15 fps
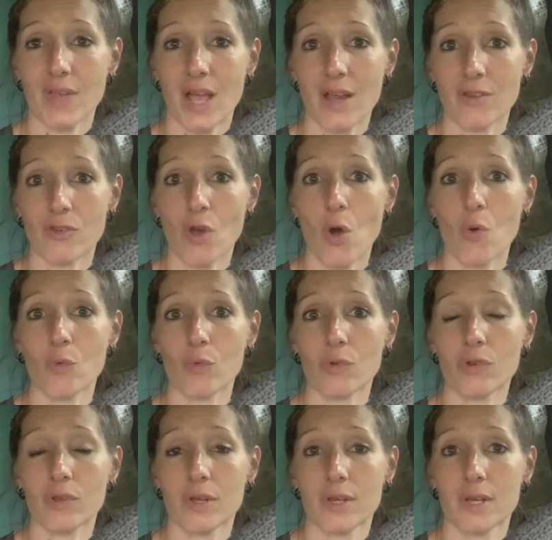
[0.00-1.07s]
I
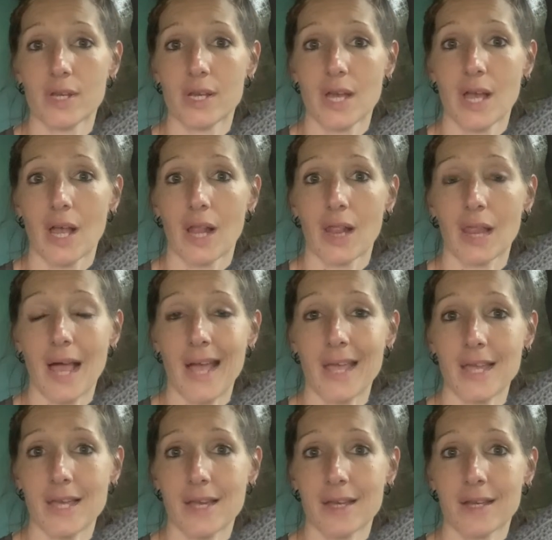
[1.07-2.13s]
don't
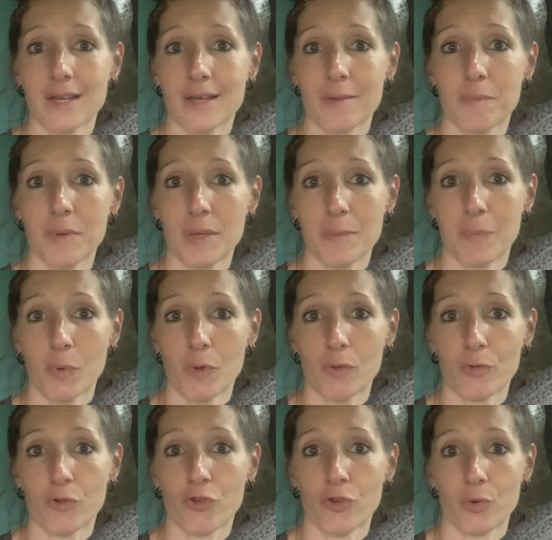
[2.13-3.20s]
like
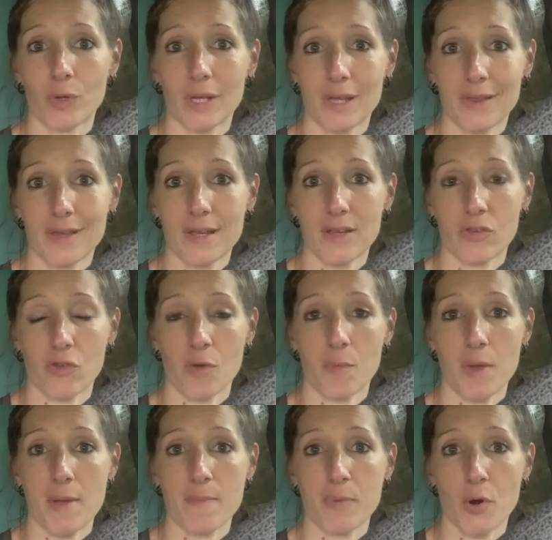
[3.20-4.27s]
people shooting things on
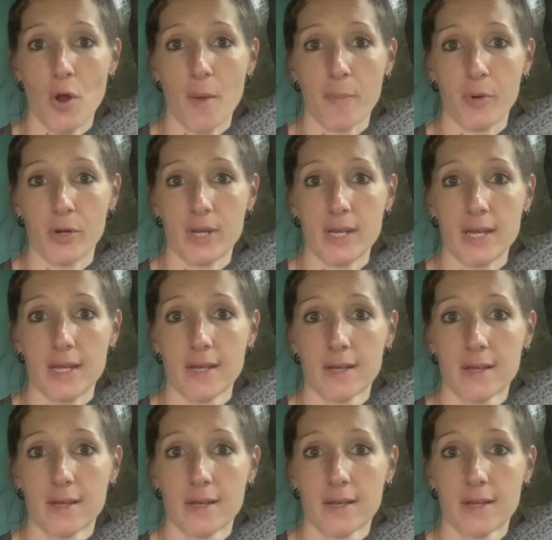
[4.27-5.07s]
my property.